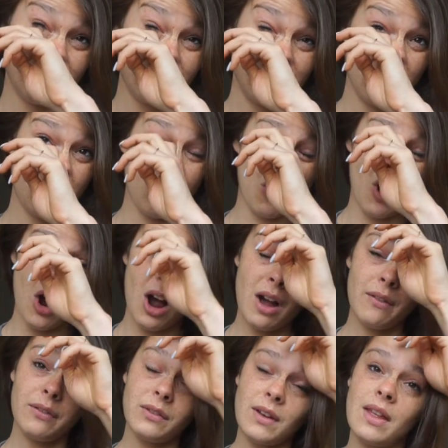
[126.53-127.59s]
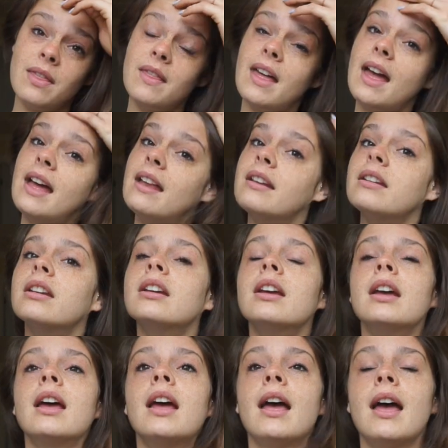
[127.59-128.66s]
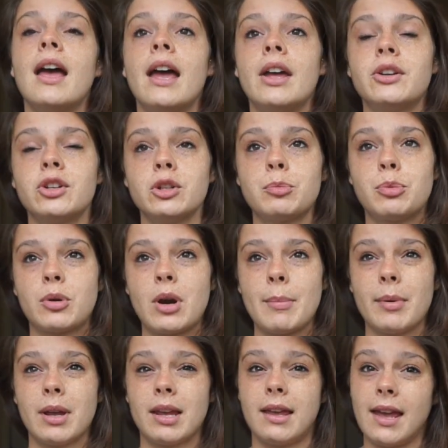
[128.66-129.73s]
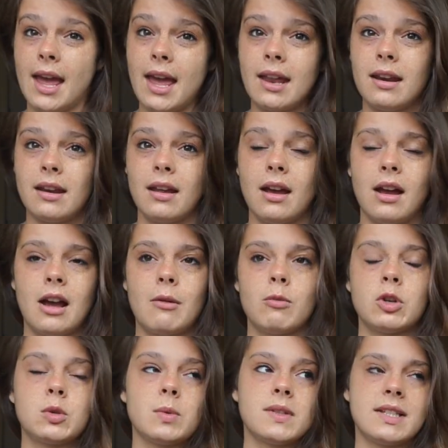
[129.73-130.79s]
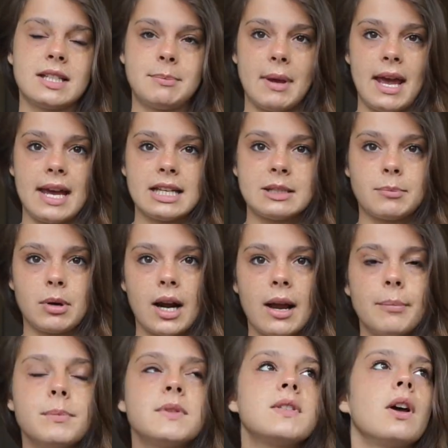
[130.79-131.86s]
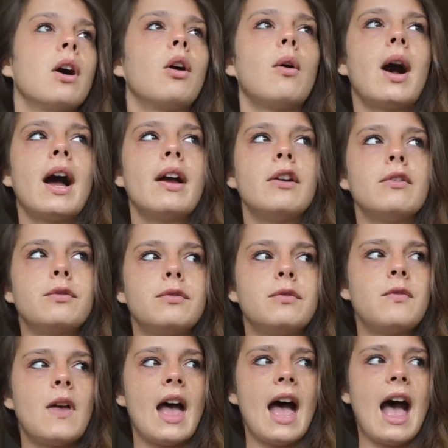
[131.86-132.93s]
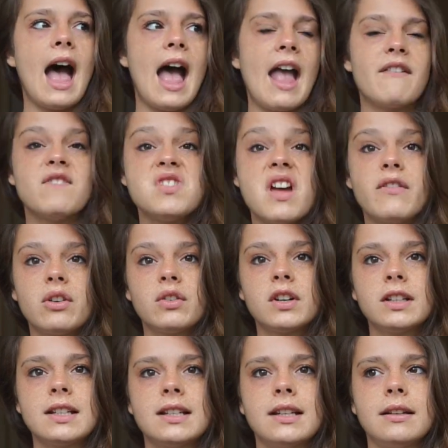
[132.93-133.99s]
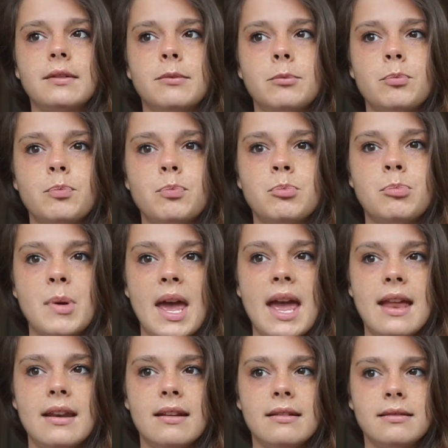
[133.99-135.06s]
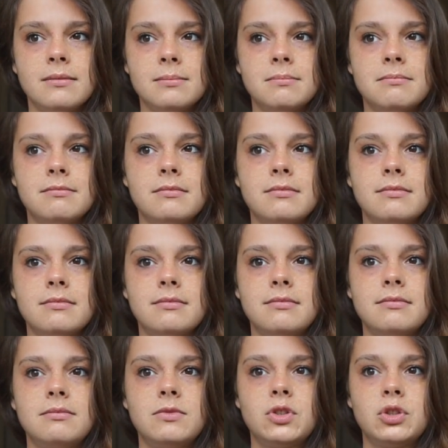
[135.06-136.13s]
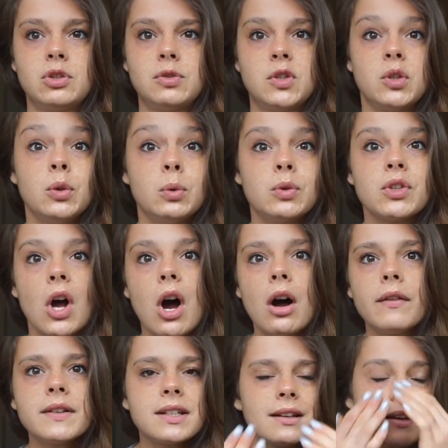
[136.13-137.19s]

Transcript: or so off, and then entered prep again, which was this past prep. So I've never really been too soft,